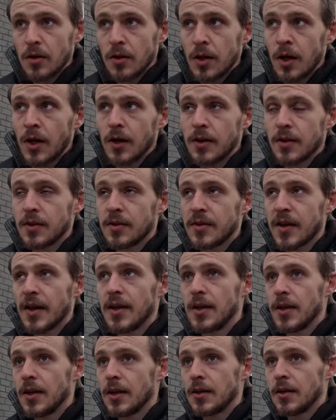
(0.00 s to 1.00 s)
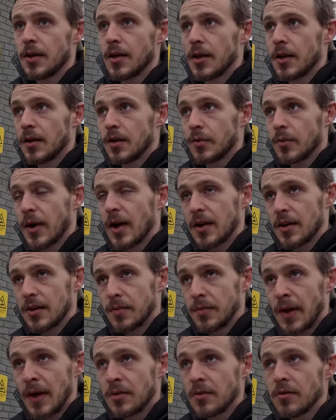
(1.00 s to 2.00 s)
Uh, the scent in the, the,
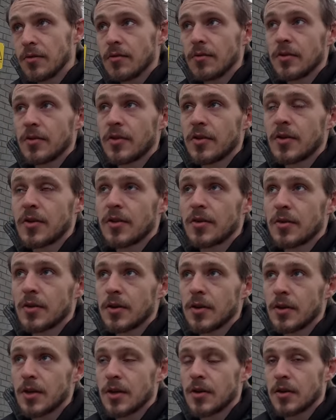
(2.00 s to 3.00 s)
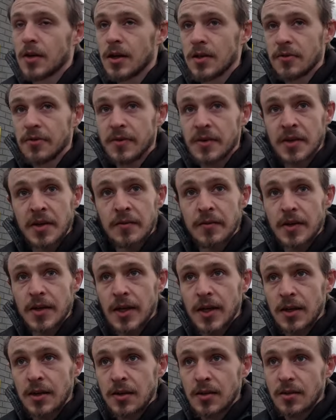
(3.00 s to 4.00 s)
wax melts. Mm can last for seven
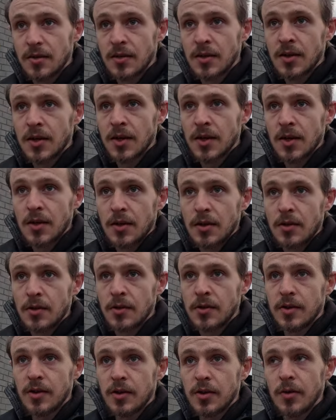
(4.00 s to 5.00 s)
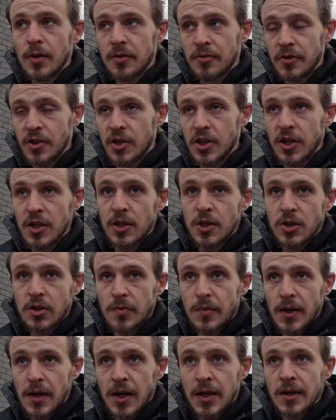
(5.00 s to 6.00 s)
days. Seven days. Until you have to change
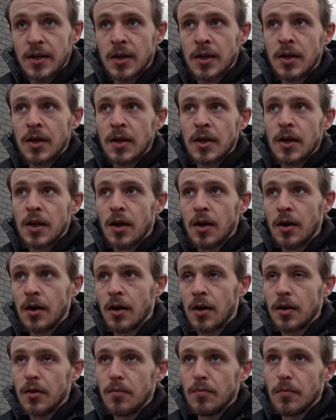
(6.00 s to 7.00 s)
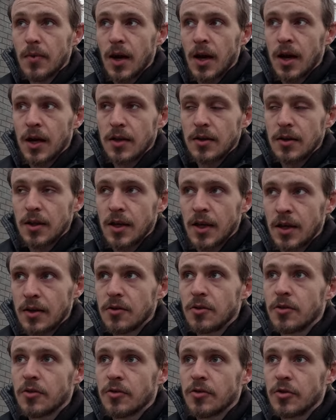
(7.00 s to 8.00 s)
them again. Yeah. Um, and the
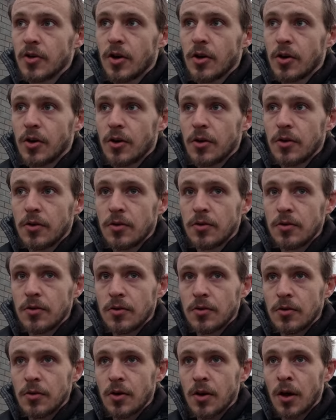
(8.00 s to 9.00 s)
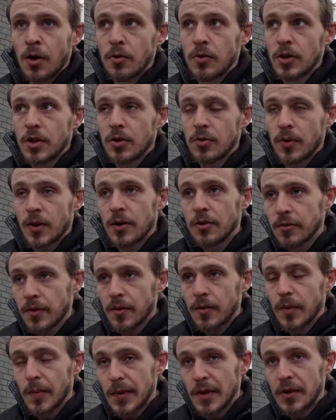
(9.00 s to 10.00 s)
candles are only 12
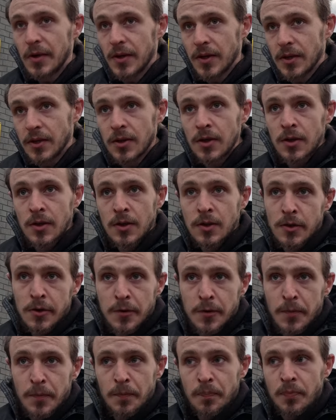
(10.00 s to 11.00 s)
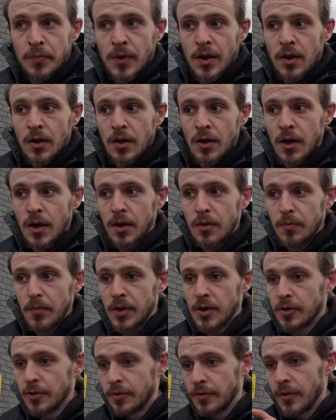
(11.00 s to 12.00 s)
hour burning. 12 hour burning. Uh,
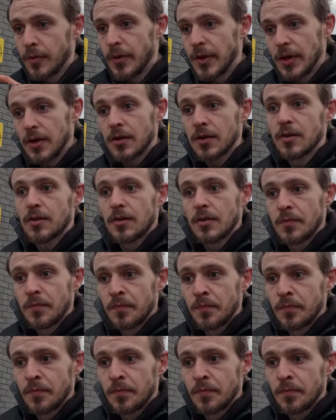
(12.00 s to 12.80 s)
because of the wicks.